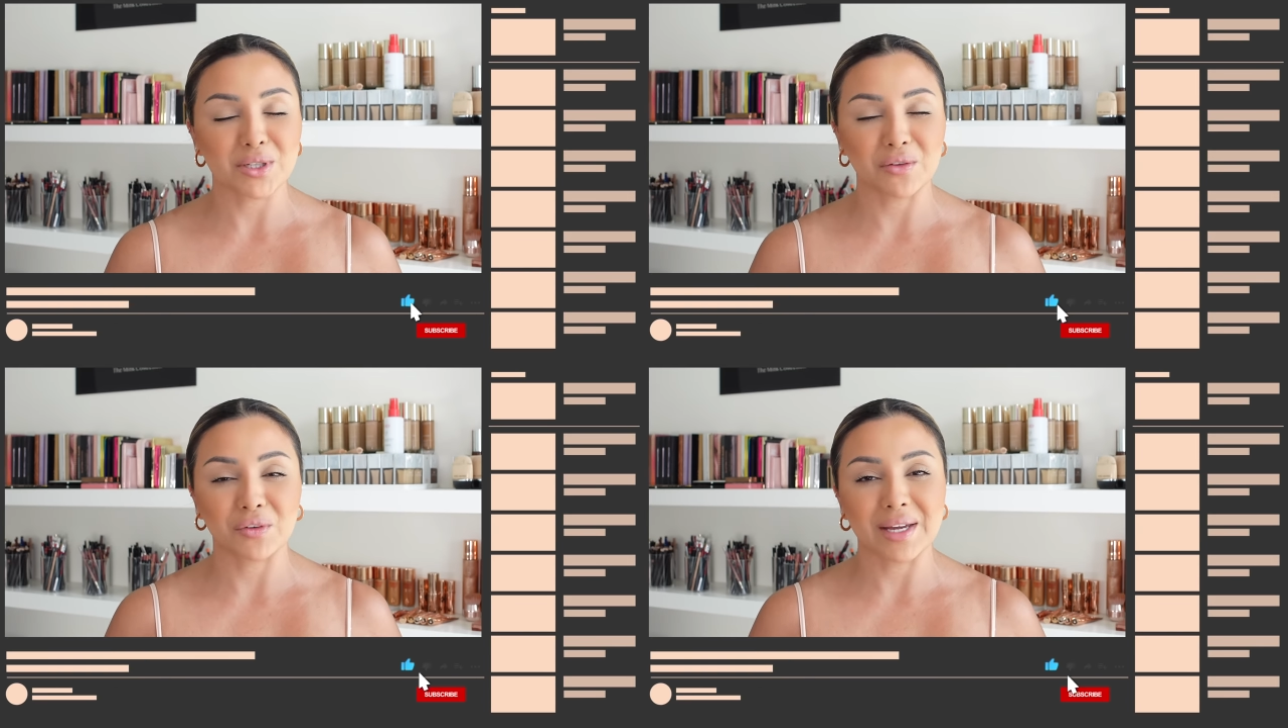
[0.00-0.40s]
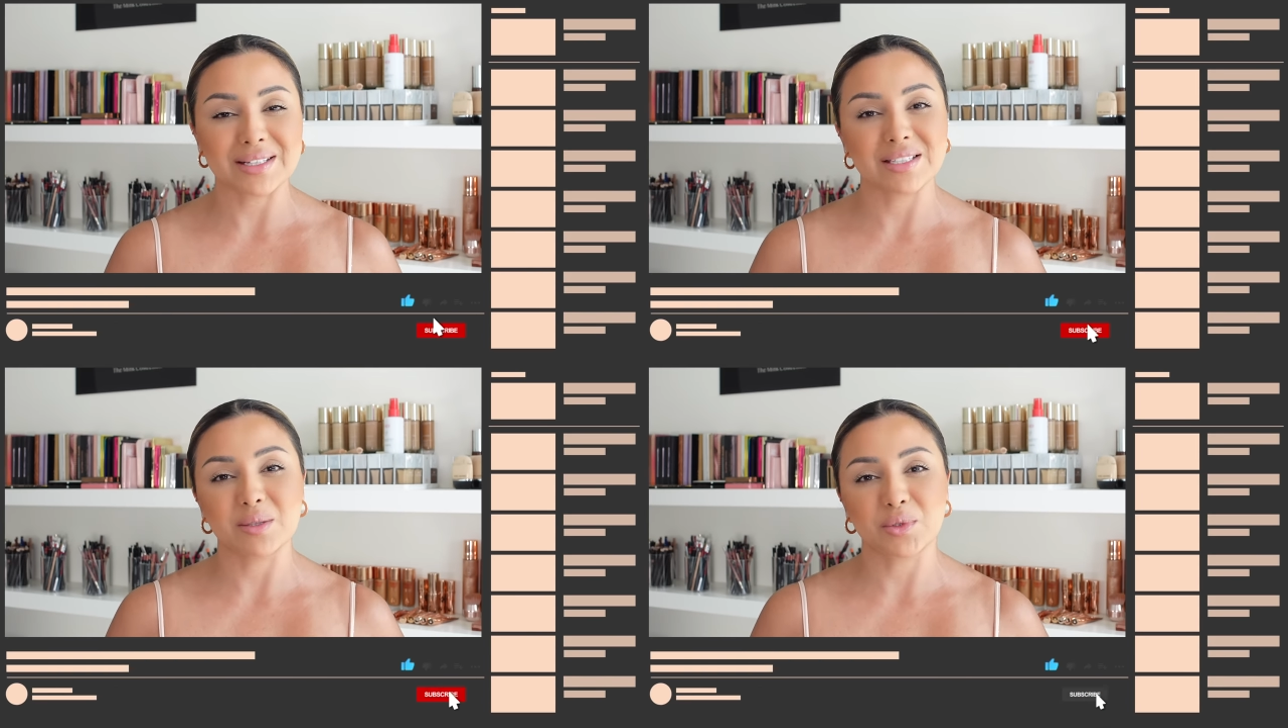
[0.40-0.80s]
Don't forget
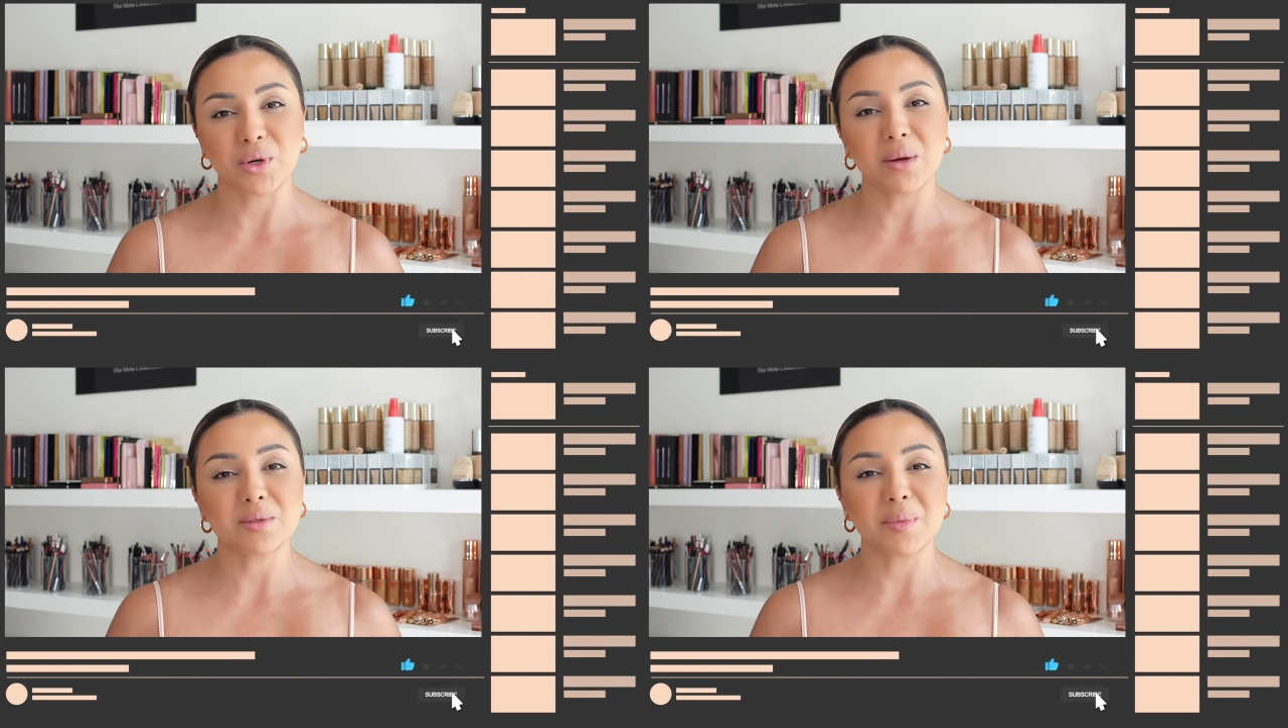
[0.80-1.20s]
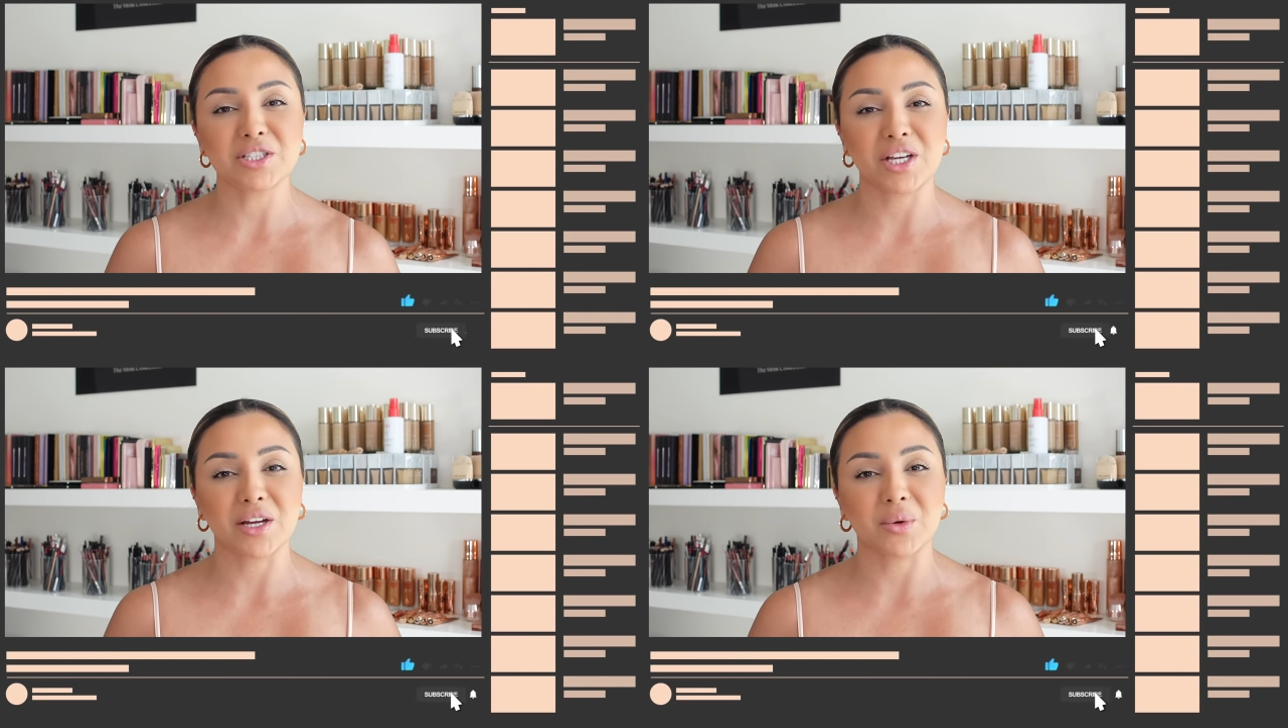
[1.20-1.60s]
to subscribe to my
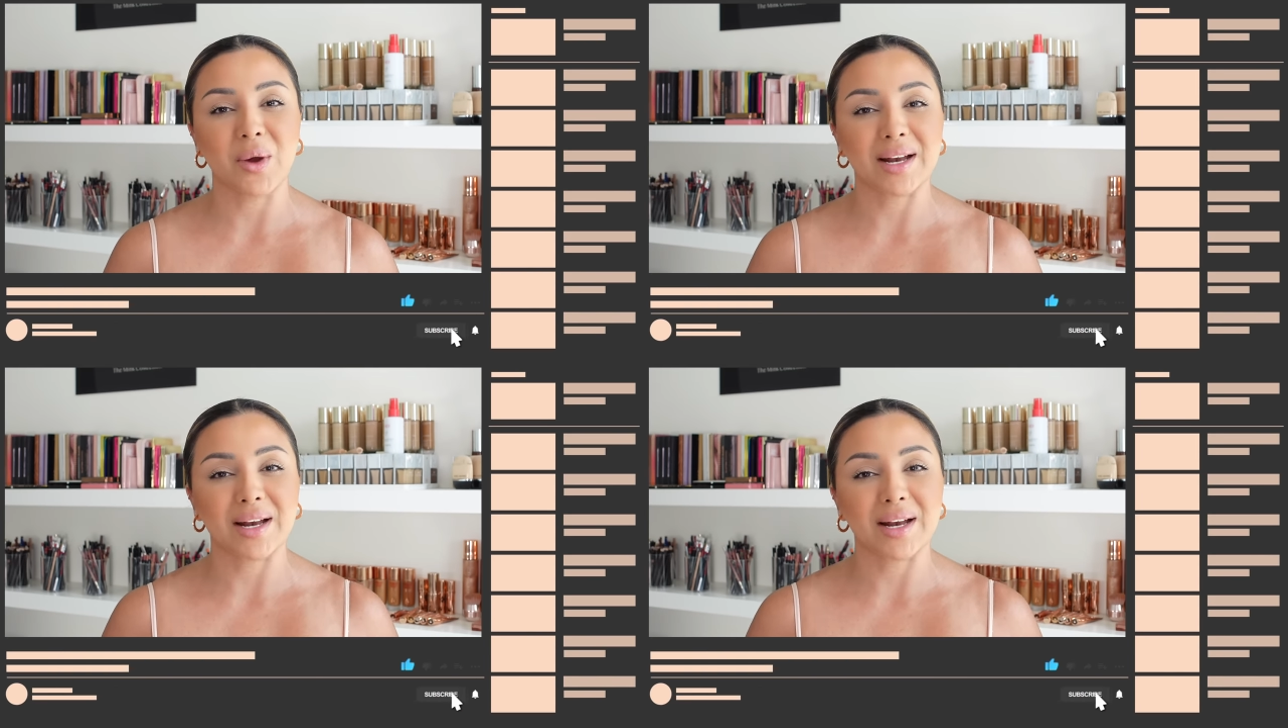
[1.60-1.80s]
channel